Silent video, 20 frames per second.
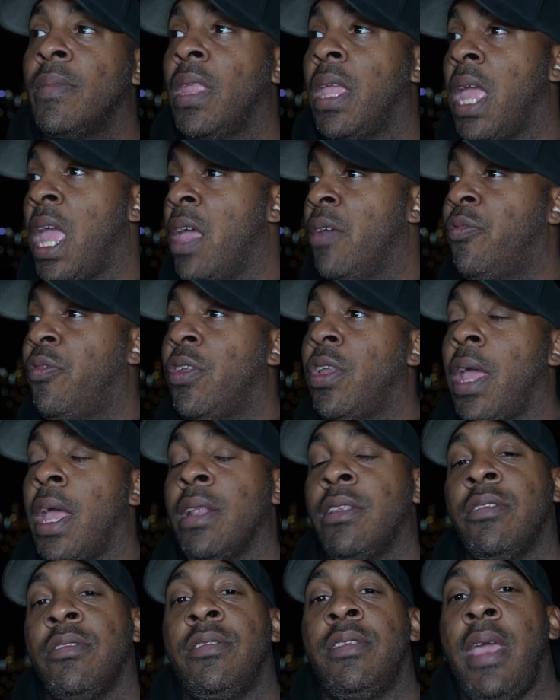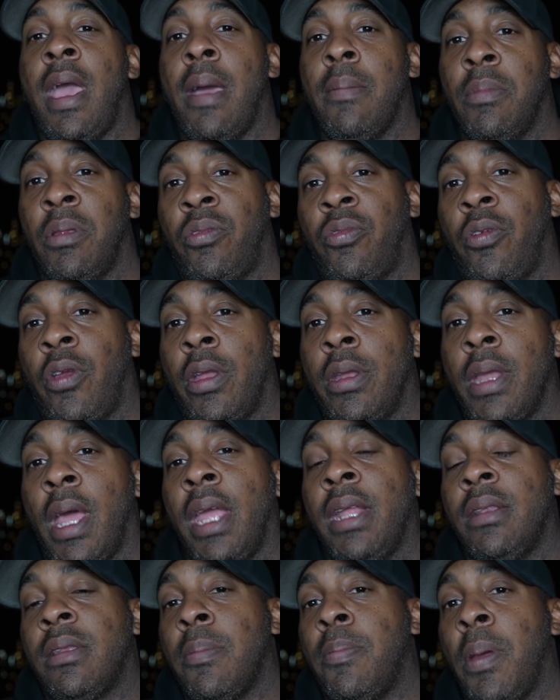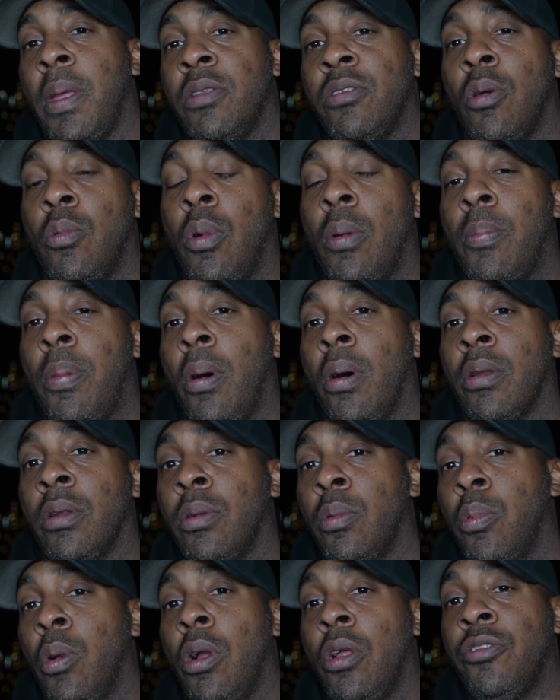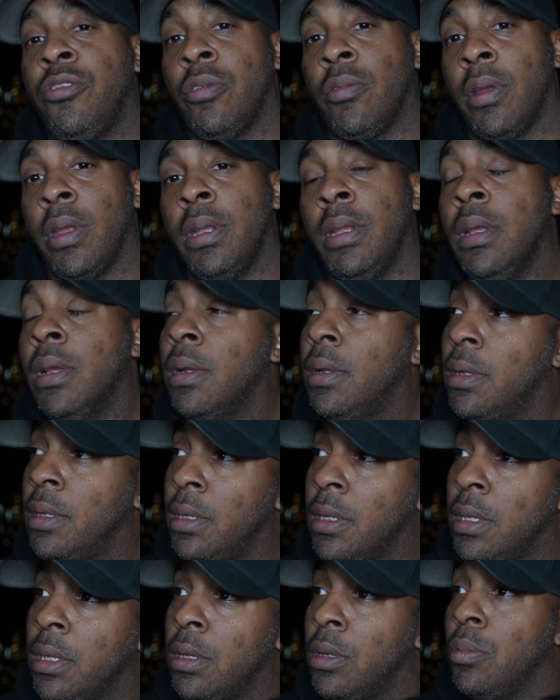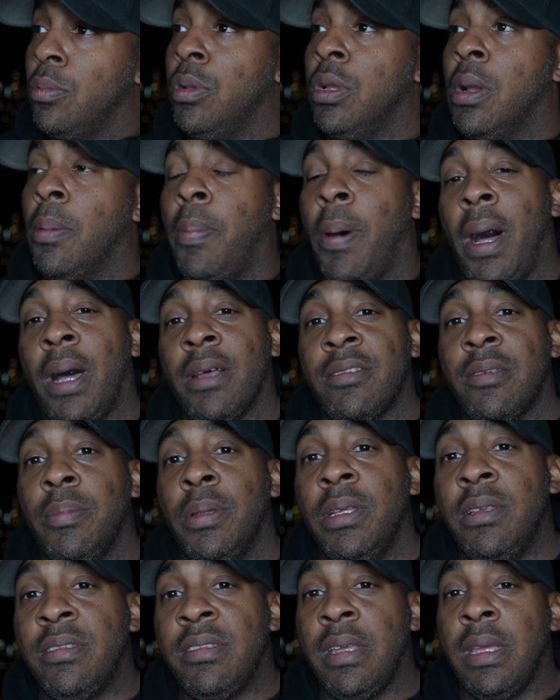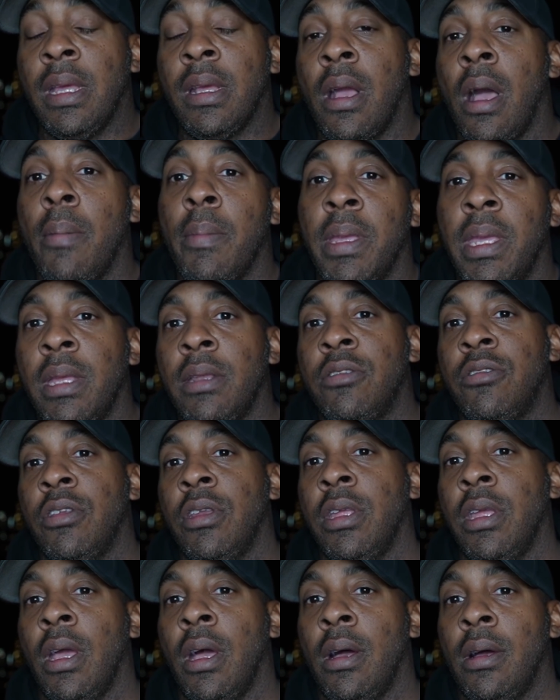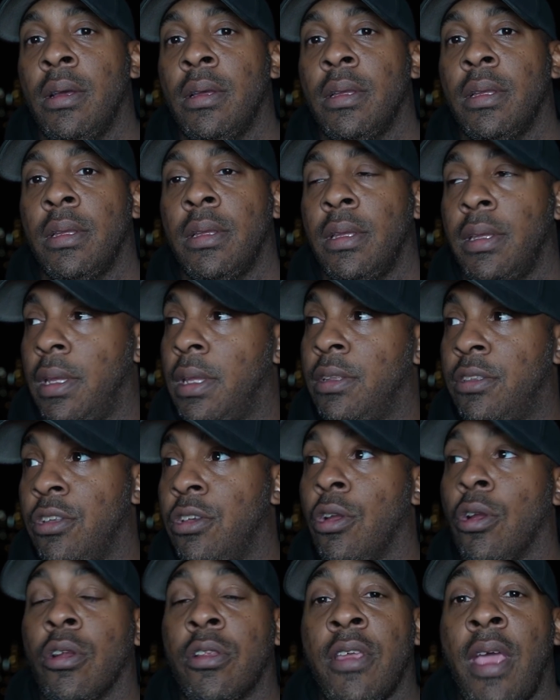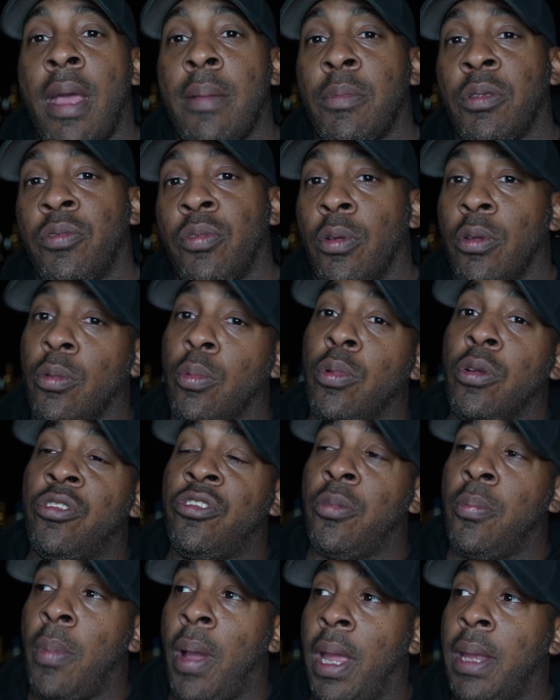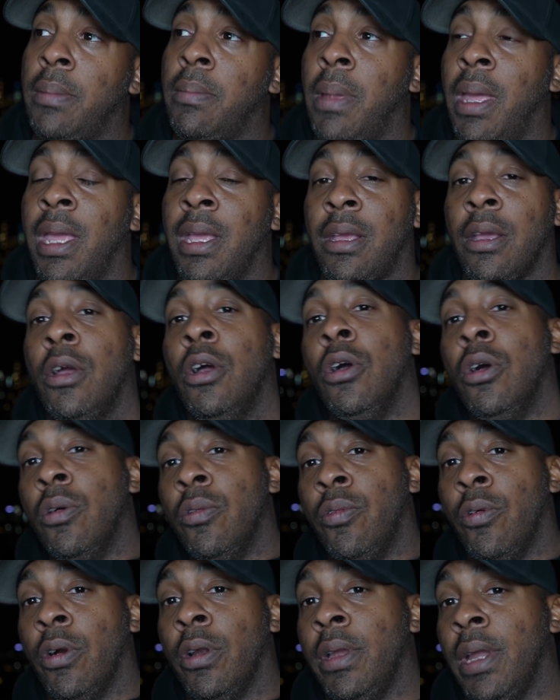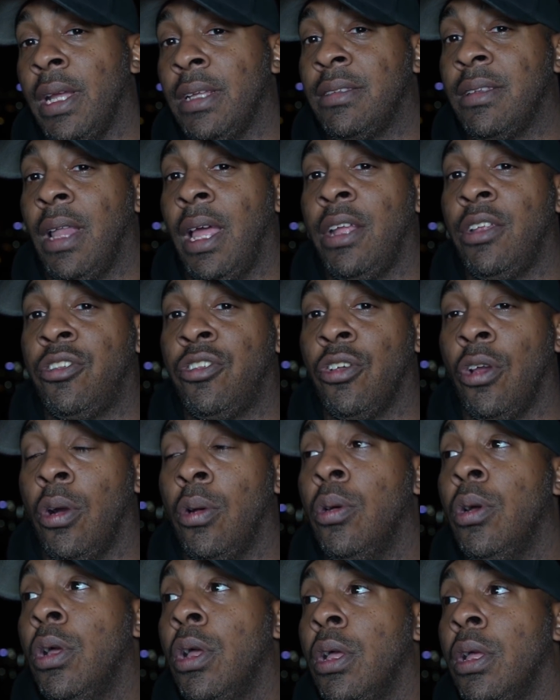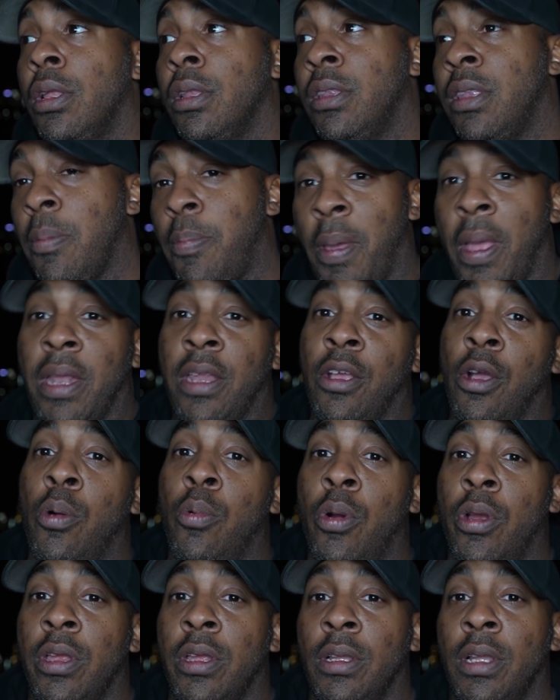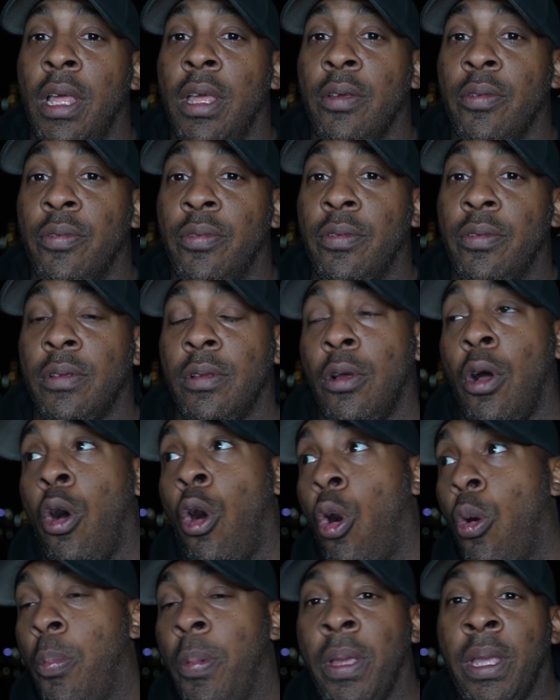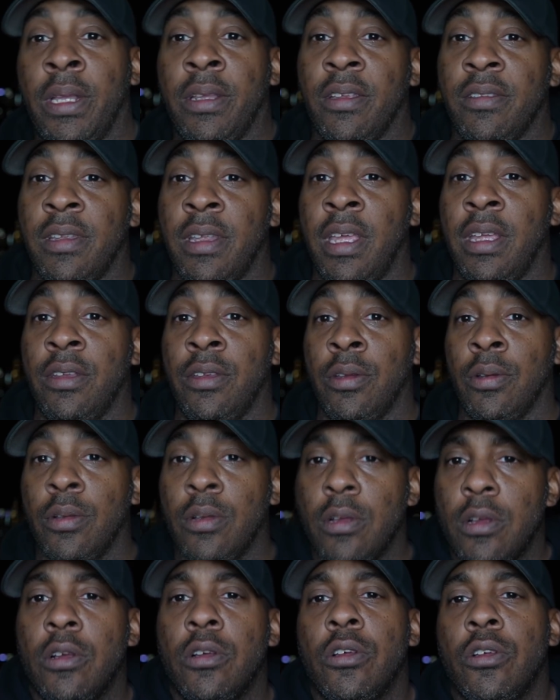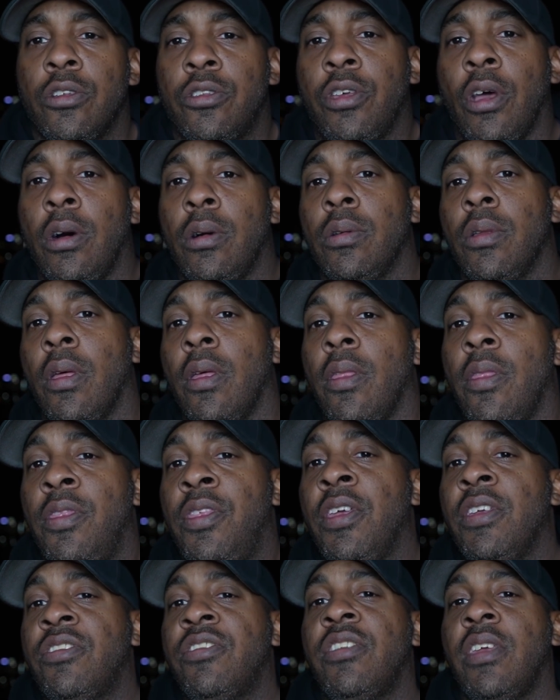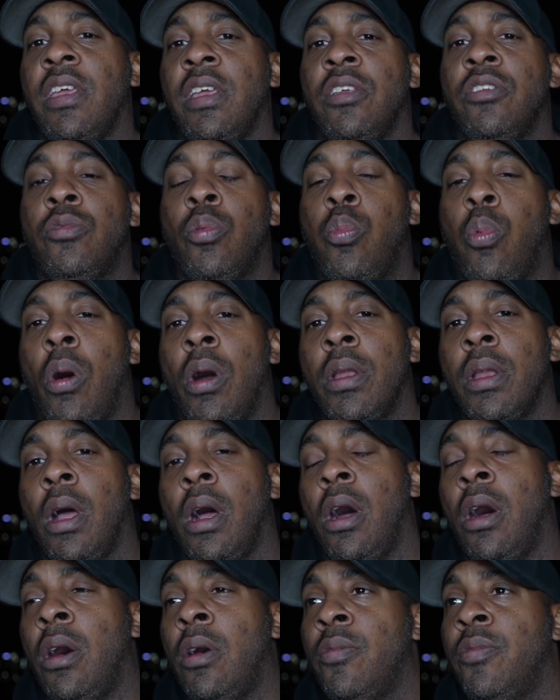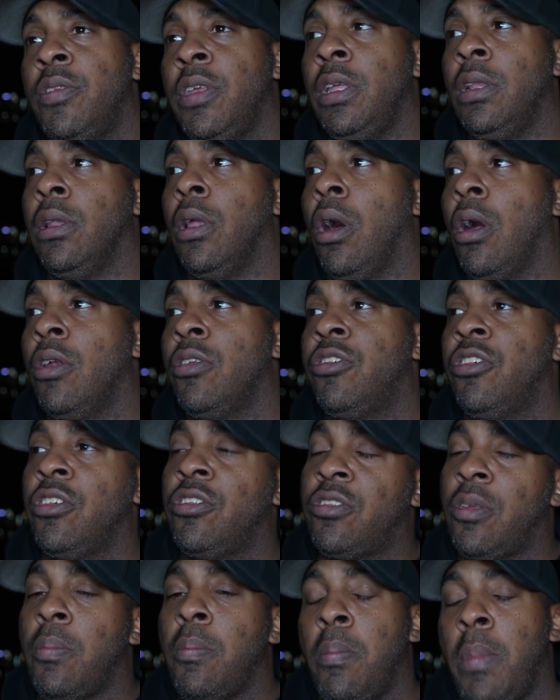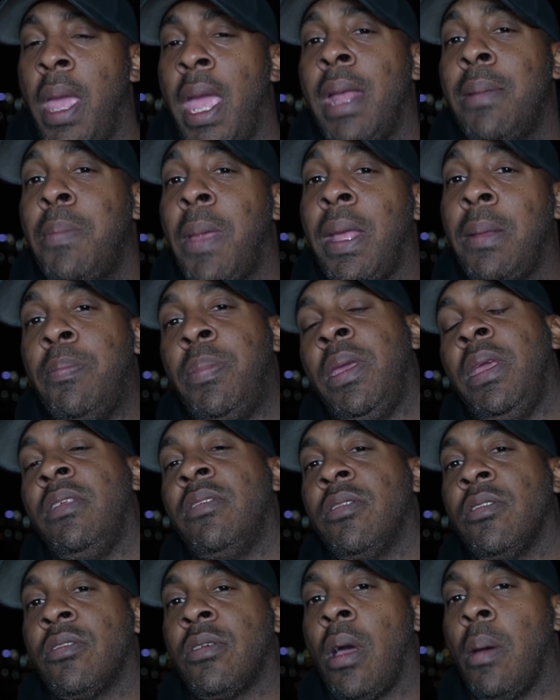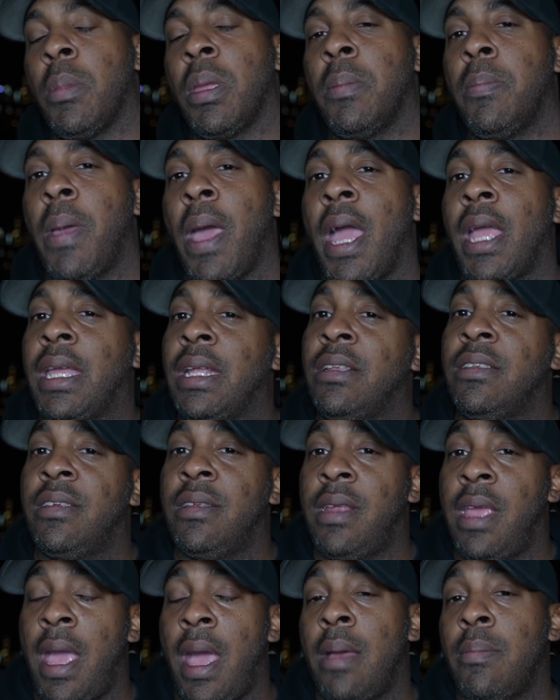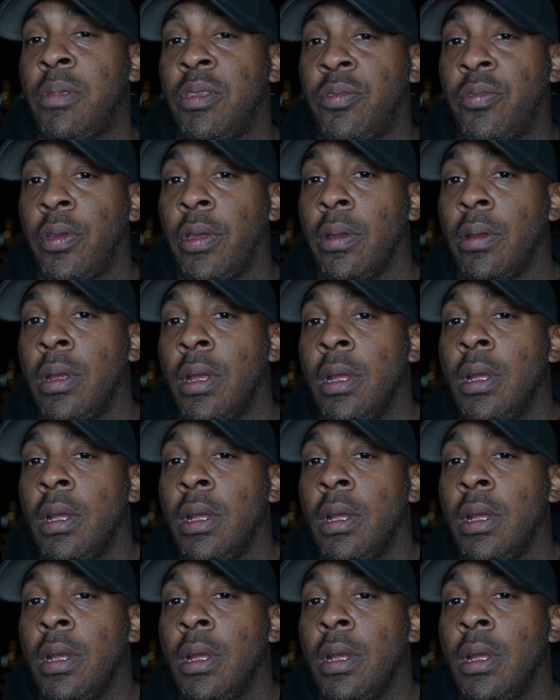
if it enters the atmosphere at night, depends on what part of the world you're in, we could possibly see it coming into the Earth's atmosphere, which might make for a nice light show, depending on where you live, hoping it doesn't hit you. So this is one of the largest man-made pieces coming back into the atmosphere.